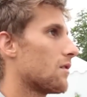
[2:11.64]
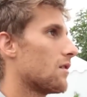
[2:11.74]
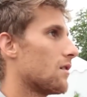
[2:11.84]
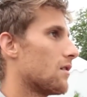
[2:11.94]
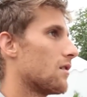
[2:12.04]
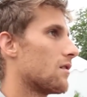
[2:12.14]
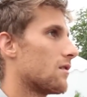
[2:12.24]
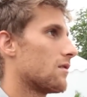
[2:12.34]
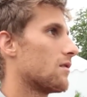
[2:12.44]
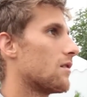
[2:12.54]
uh,
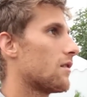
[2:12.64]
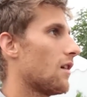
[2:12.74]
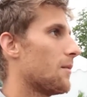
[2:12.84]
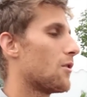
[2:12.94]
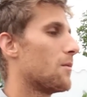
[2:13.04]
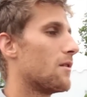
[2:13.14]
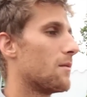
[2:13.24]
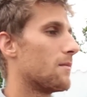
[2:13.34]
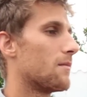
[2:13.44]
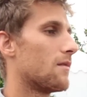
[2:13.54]
the same
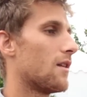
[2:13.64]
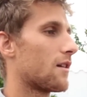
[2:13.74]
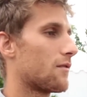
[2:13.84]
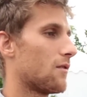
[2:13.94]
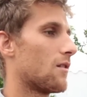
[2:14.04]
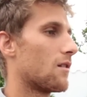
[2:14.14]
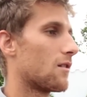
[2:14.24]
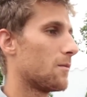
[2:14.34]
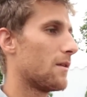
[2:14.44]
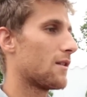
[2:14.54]
problem like for
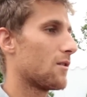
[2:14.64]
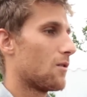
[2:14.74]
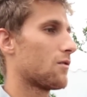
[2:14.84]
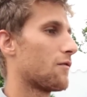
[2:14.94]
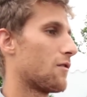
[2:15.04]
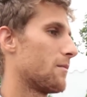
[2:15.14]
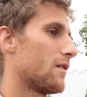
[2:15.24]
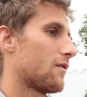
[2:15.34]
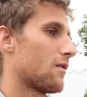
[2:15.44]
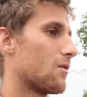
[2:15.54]
Roberto, also for
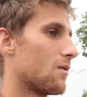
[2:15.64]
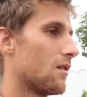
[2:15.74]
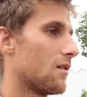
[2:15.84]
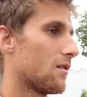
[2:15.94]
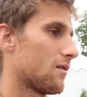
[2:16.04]
me. So, yeah. Hmm.